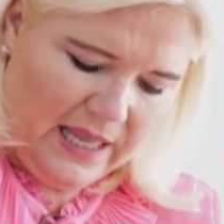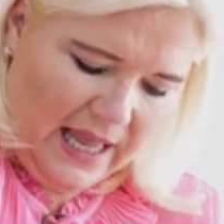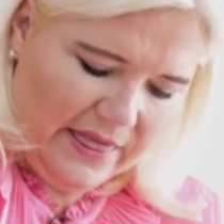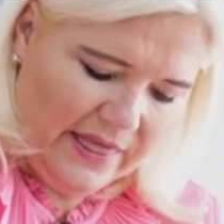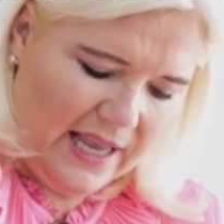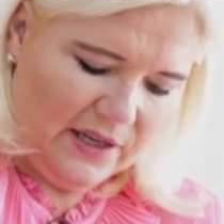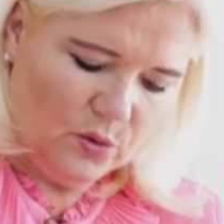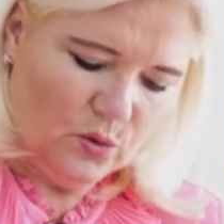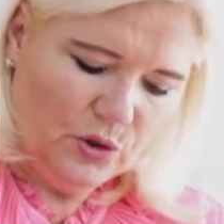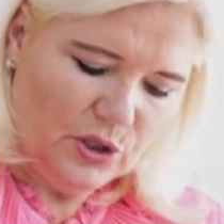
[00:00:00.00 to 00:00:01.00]
And then
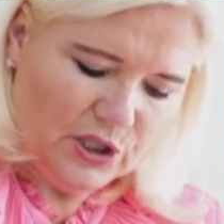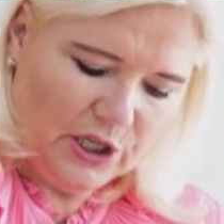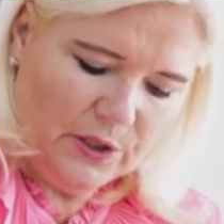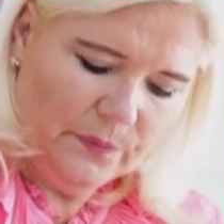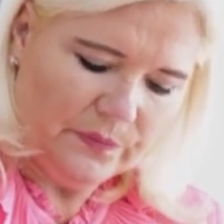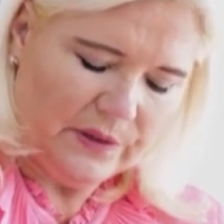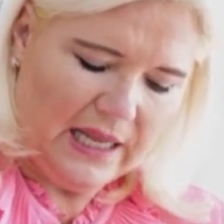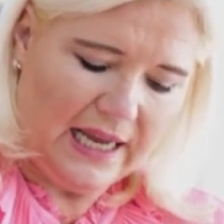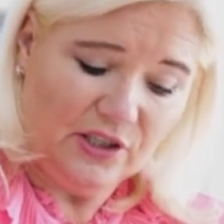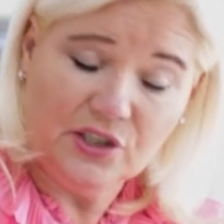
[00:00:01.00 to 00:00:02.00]
all you do,
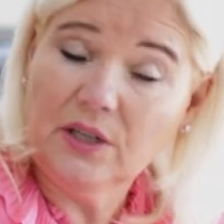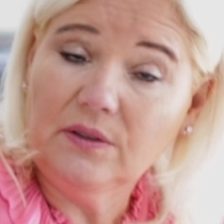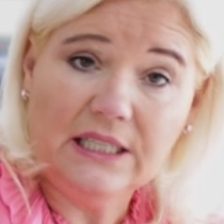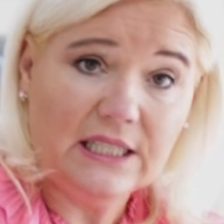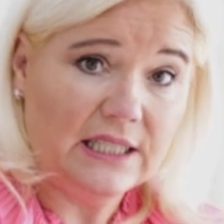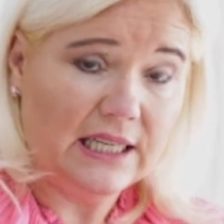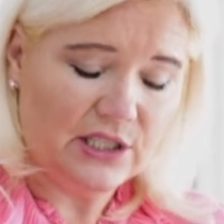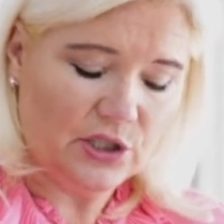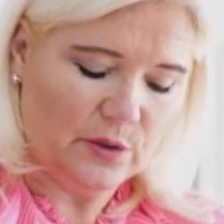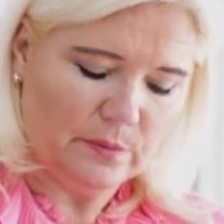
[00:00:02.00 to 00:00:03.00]
and you don't need to
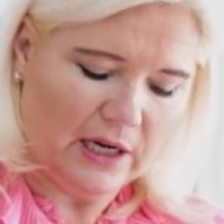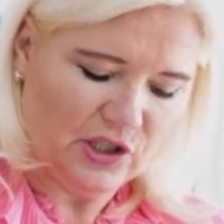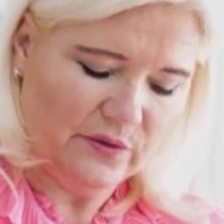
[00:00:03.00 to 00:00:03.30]
knead too much.